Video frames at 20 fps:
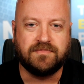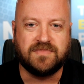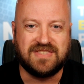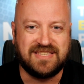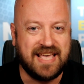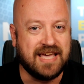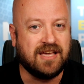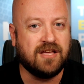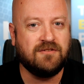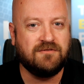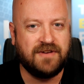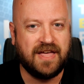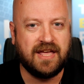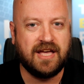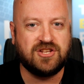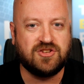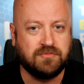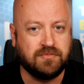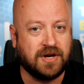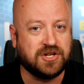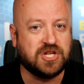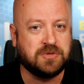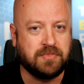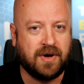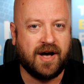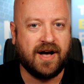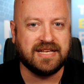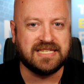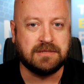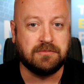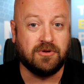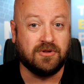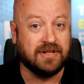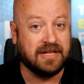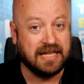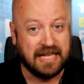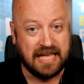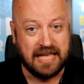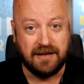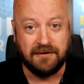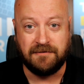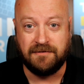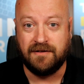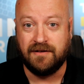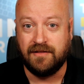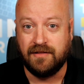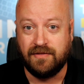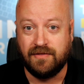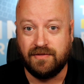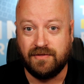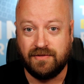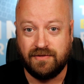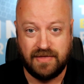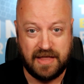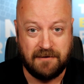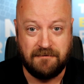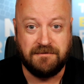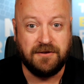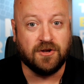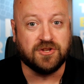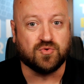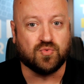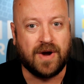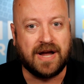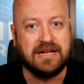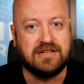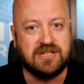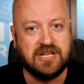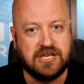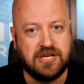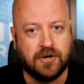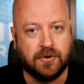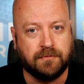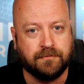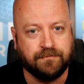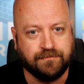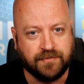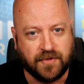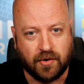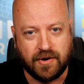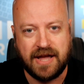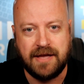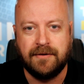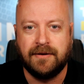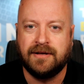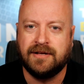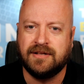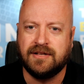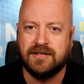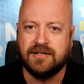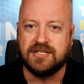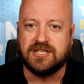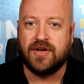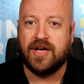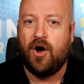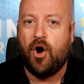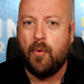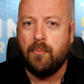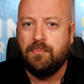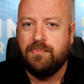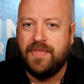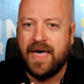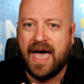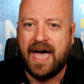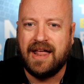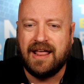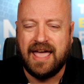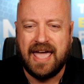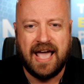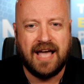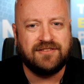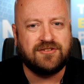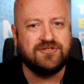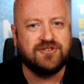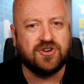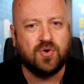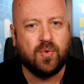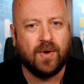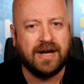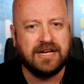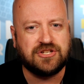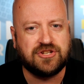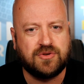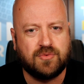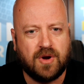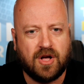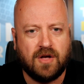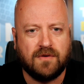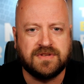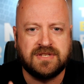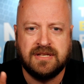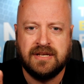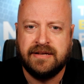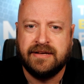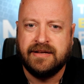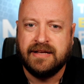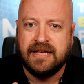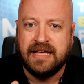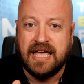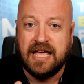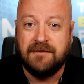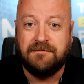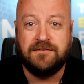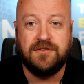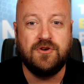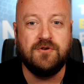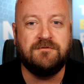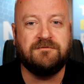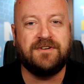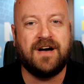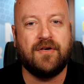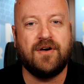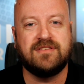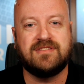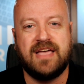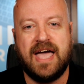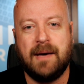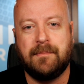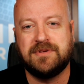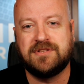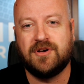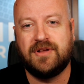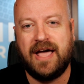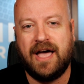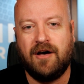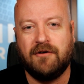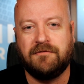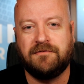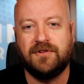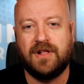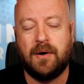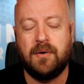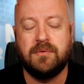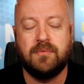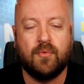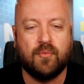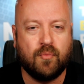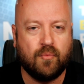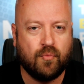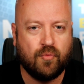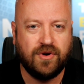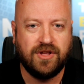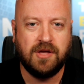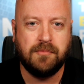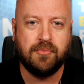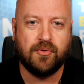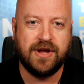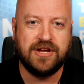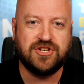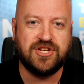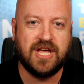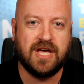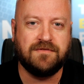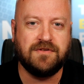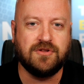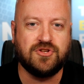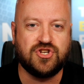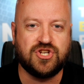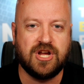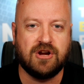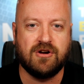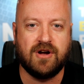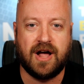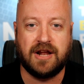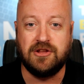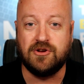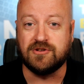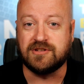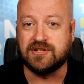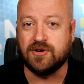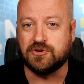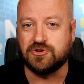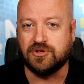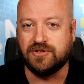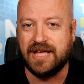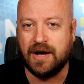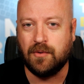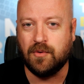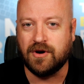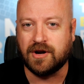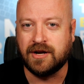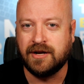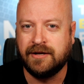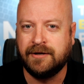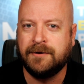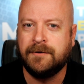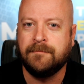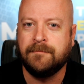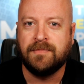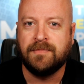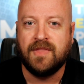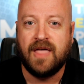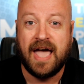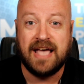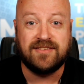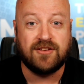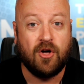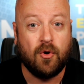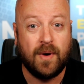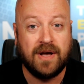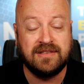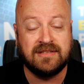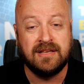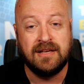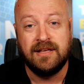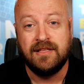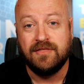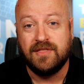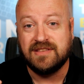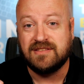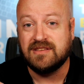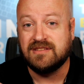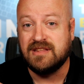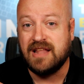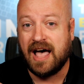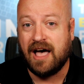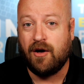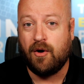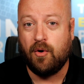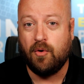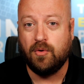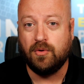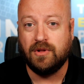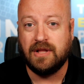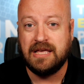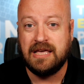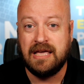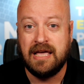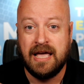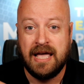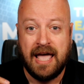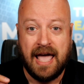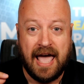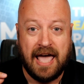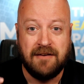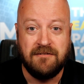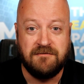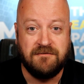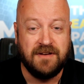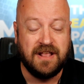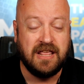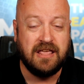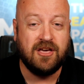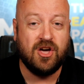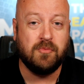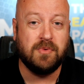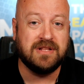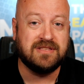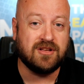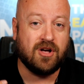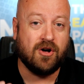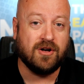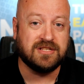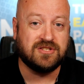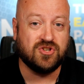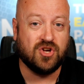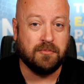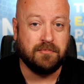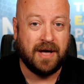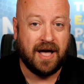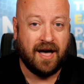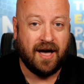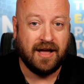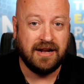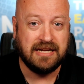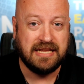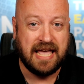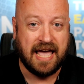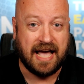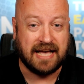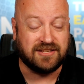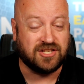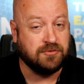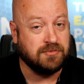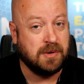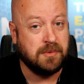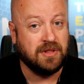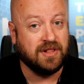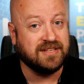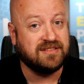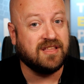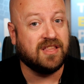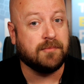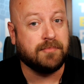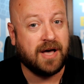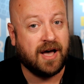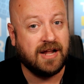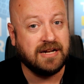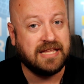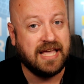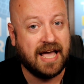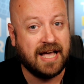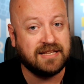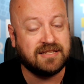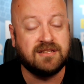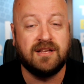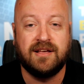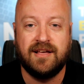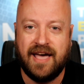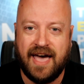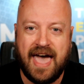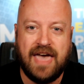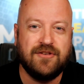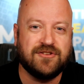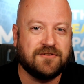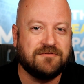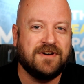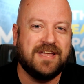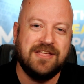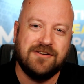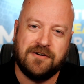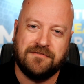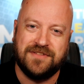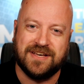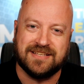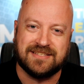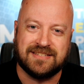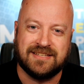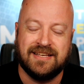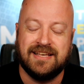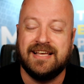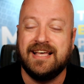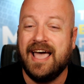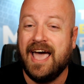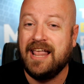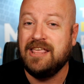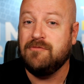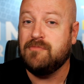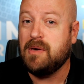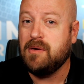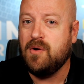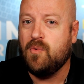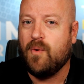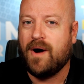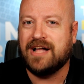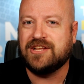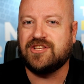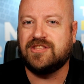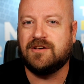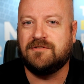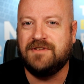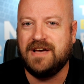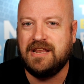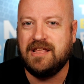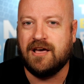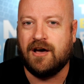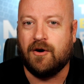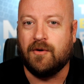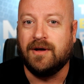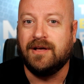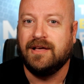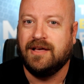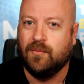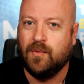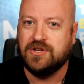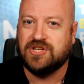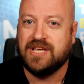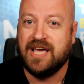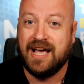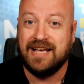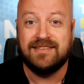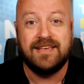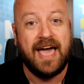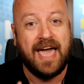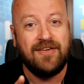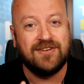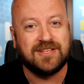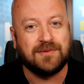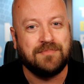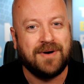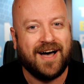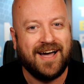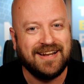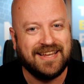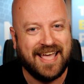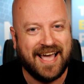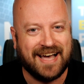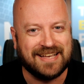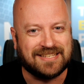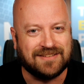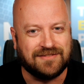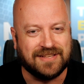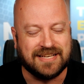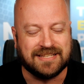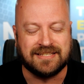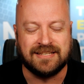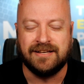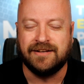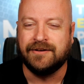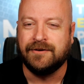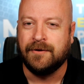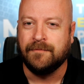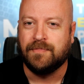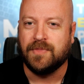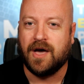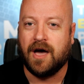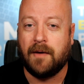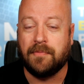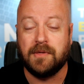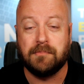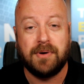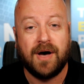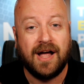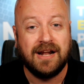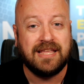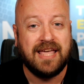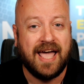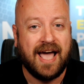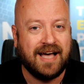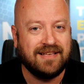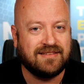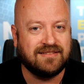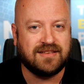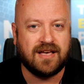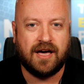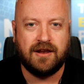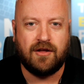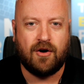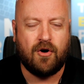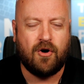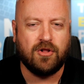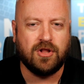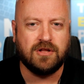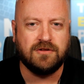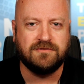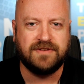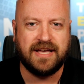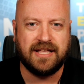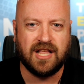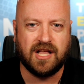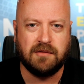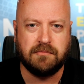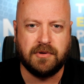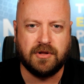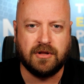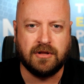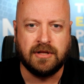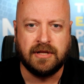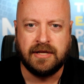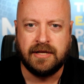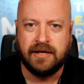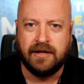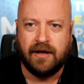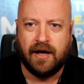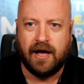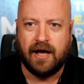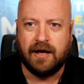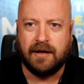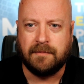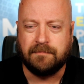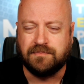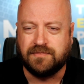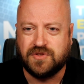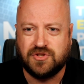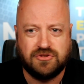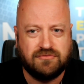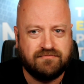take advantage as much as possible if it feels right to you. All right. So I hope that answers your question, Rolfs. If you found this episode helpful, I would really appreciate it if you'd share it on your social network. As always, this is not only a video, but it's also a podcast. You may be listening to the podcast. Hey, there's a video of this. And you may be watching the video, in which case, hey, there's a podcast of this. The podcast is on all available, Spotify,